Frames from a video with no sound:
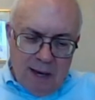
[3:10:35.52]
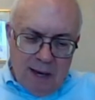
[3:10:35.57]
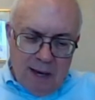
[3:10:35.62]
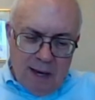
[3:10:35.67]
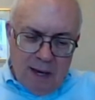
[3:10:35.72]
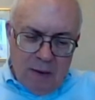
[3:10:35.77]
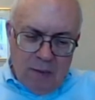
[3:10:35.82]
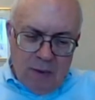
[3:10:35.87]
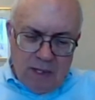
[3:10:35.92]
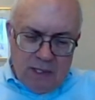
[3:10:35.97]

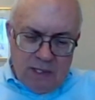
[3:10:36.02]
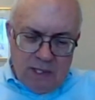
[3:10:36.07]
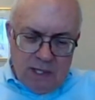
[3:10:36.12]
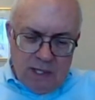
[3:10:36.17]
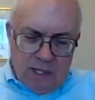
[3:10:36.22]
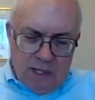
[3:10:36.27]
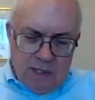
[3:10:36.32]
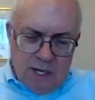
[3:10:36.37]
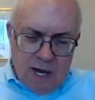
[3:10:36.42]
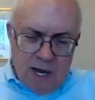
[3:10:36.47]
which
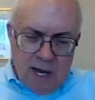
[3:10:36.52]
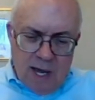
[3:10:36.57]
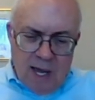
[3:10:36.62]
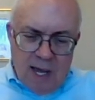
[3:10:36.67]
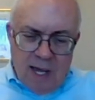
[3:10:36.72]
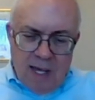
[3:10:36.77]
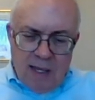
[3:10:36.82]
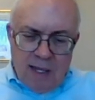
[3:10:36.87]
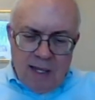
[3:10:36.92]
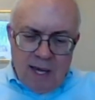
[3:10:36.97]
is
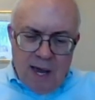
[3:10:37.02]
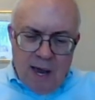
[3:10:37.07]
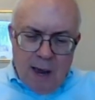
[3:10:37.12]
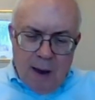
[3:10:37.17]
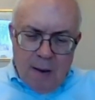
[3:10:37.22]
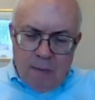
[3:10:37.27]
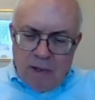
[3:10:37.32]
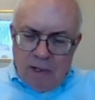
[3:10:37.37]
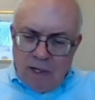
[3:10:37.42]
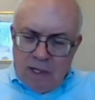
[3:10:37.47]
the
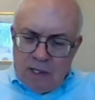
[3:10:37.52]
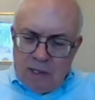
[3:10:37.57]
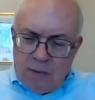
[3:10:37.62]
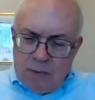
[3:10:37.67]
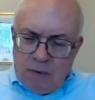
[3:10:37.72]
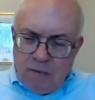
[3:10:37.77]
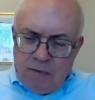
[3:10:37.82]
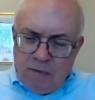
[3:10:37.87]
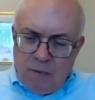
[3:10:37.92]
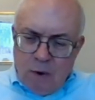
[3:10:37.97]
ambulance
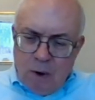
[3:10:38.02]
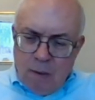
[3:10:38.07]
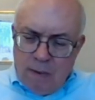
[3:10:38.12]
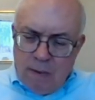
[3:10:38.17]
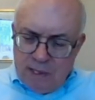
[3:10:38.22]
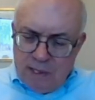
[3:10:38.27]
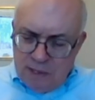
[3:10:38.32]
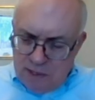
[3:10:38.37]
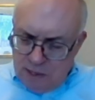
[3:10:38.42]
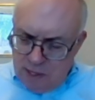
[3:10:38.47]

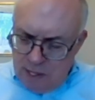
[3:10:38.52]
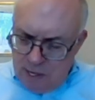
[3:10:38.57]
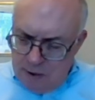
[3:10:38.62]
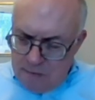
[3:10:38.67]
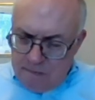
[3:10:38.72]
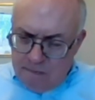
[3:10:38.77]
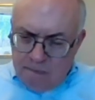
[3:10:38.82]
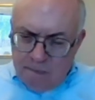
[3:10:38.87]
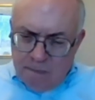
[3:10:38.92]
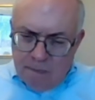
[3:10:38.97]
performance.
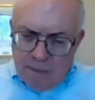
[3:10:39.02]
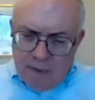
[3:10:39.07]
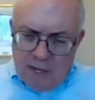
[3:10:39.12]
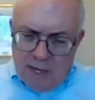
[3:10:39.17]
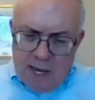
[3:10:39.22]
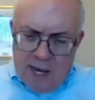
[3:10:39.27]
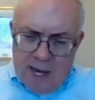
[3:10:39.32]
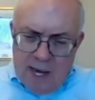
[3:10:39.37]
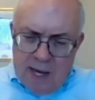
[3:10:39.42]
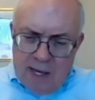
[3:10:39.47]

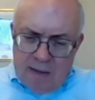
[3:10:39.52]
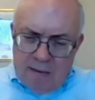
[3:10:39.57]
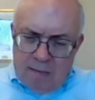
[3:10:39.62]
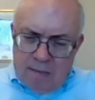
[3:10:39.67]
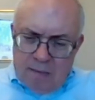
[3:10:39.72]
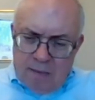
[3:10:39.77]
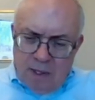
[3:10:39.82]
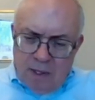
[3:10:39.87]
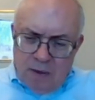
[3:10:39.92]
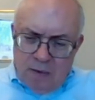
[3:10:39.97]
And,
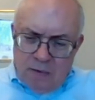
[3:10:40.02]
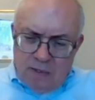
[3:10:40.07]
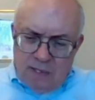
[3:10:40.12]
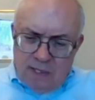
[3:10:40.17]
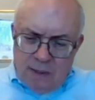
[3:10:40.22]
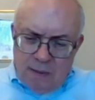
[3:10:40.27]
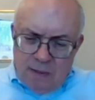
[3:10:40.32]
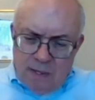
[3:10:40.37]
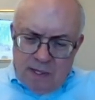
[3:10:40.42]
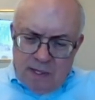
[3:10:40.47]
you know,
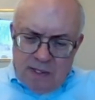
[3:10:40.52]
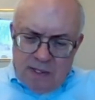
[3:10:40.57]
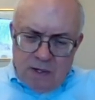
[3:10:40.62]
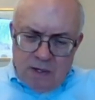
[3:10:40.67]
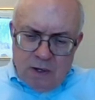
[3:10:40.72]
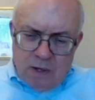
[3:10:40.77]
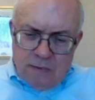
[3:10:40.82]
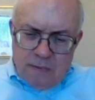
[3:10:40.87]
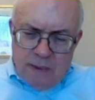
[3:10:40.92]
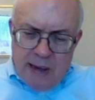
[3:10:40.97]
some of this
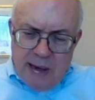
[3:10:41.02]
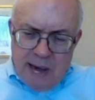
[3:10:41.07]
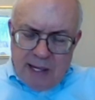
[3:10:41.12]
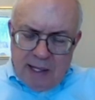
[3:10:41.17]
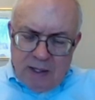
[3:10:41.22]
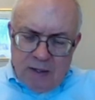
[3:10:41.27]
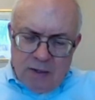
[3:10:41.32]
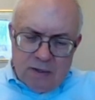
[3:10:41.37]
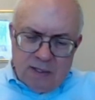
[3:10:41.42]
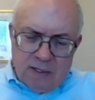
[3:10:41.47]
goes back,
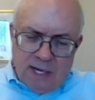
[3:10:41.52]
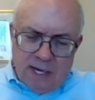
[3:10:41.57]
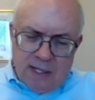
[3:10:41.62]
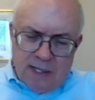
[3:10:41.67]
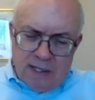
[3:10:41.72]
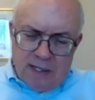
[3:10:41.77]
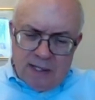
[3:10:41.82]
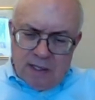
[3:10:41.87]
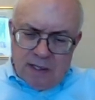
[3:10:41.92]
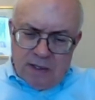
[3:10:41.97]
it looks
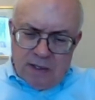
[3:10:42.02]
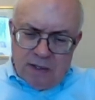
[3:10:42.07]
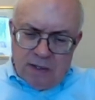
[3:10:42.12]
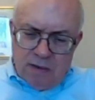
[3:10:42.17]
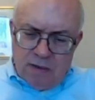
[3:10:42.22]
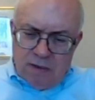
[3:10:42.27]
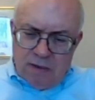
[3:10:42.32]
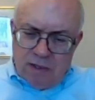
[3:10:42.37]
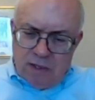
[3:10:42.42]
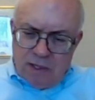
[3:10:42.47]
like,
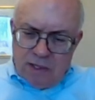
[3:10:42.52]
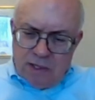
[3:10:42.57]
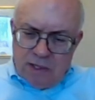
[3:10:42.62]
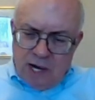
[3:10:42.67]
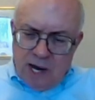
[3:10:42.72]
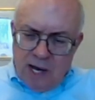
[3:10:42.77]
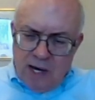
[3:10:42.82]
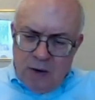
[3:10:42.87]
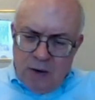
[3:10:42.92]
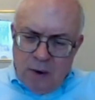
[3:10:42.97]
to
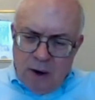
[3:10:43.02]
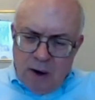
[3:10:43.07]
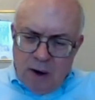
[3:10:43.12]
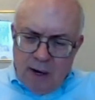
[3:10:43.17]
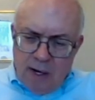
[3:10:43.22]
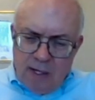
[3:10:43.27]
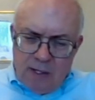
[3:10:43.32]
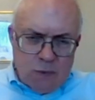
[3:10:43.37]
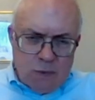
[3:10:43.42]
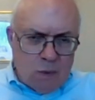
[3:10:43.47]

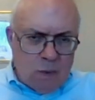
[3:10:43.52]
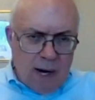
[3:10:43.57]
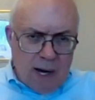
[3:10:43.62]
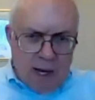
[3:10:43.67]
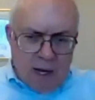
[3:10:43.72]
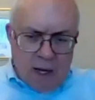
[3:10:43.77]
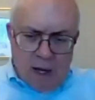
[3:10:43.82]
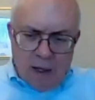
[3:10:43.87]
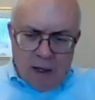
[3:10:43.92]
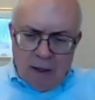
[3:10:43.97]
January as
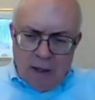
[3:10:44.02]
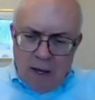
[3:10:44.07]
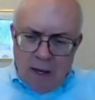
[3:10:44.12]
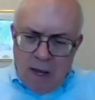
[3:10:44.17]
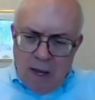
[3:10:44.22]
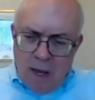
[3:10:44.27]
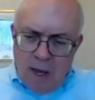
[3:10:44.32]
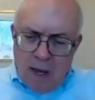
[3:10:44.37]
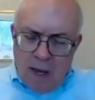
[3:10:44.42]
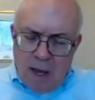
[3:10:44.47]
well.
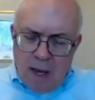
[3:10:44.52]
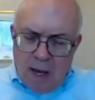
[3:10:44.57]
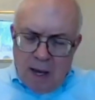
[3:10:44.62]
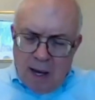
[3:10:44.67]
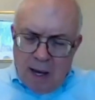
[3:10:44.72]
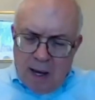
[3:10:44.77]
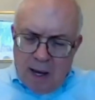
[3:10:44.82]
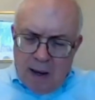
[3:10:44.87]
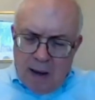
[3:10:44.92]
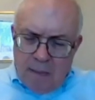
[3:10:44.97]

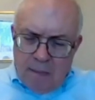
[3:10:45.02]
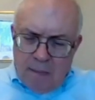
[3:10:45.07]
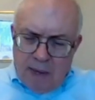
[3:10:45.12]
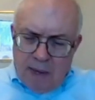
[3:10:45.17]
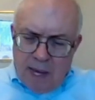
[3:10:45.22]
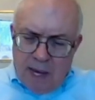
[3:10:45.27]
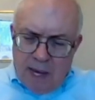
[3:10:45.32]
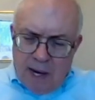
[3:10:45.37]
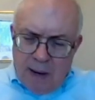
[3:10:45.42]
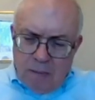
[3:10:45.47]
Right.
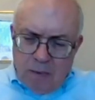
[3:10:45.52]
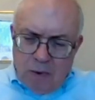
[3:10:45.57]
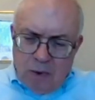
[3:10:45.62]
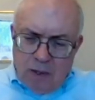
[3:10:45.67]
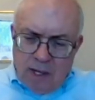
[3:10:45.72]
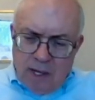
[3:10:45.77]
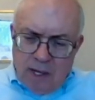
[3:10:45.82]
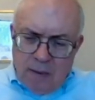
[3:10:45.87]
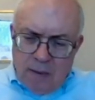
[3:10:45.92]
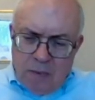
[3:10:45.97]
And I'm
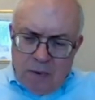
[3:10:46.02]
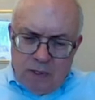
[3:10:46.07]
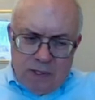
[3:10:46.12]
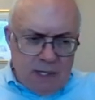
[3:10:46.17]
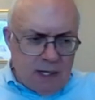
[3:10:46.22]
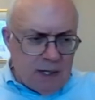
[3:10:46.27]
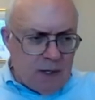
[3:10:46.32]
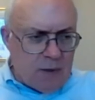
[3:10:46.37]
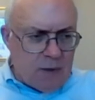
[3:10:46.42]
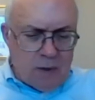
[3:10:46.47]
looking
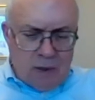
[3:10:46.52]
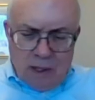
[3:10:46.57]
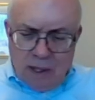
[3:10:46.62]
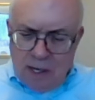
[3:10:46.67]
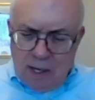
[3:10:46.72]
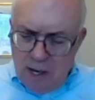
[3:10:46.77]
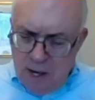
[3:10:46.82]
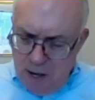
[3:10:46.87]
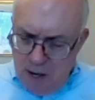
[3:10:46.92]
particularly